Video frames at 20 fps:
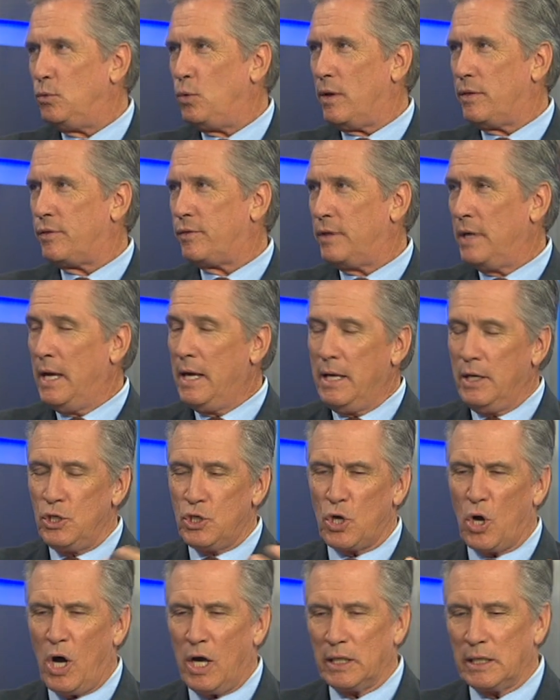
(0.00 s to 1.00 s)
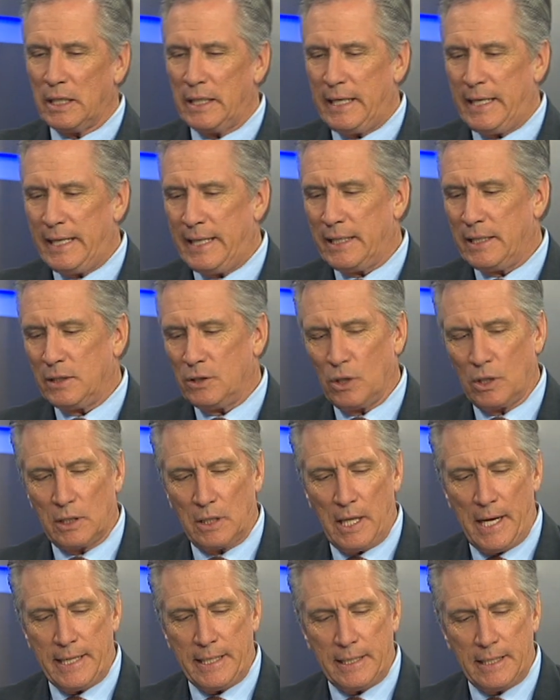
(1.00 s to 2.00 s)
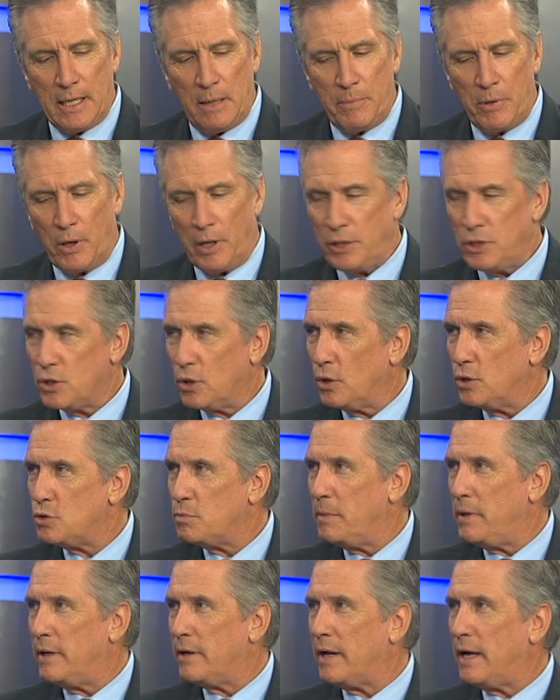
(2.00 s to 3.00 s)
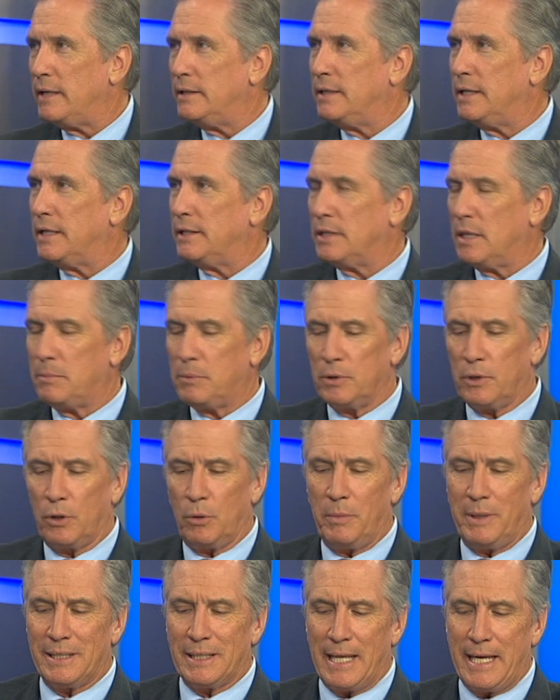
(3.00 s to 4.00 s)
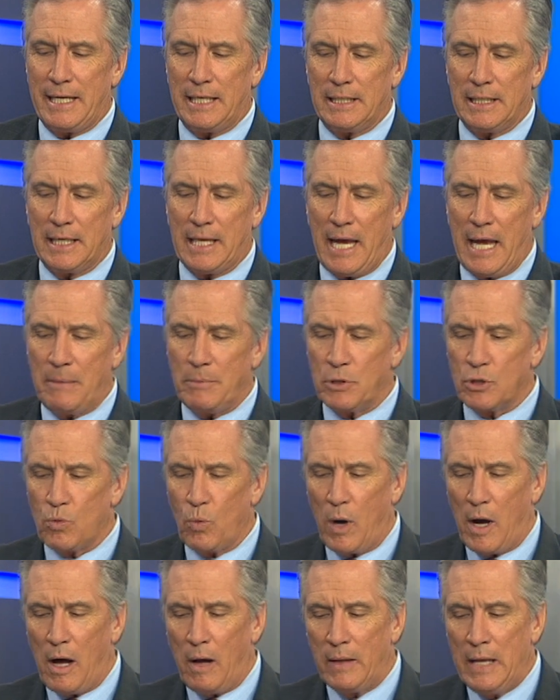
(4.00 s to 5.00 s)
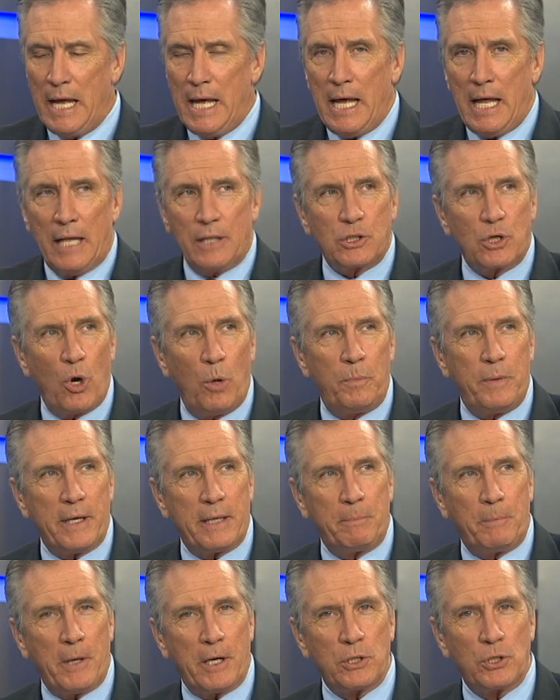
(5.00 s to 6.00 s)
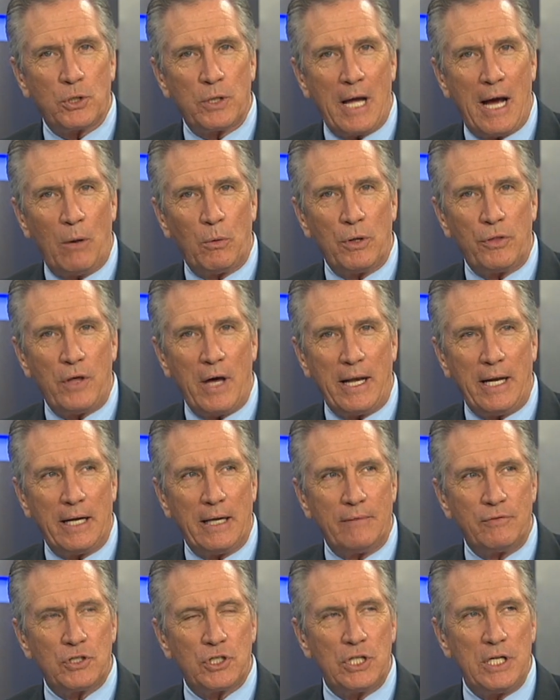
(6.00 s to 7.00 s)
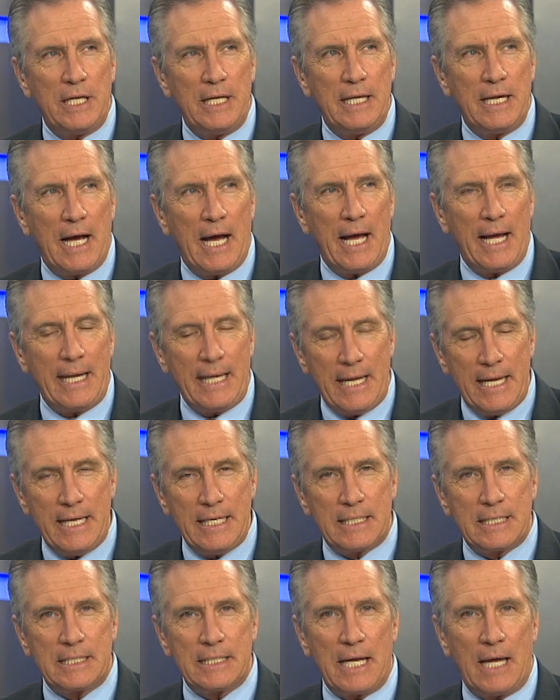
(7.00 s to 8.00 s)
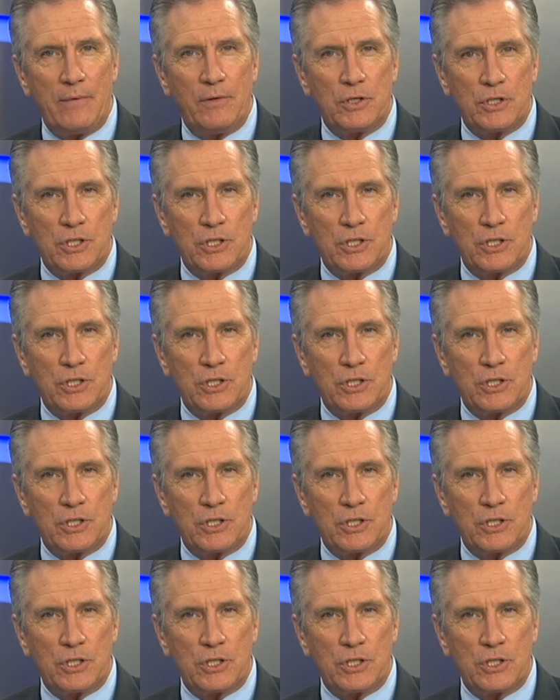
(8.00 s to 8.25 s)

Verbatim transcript: with Sean Lee, and it looked like Barry Church may have gotten dinged up a little bit late in the game as well. Let's go big picture now with that NFC East and the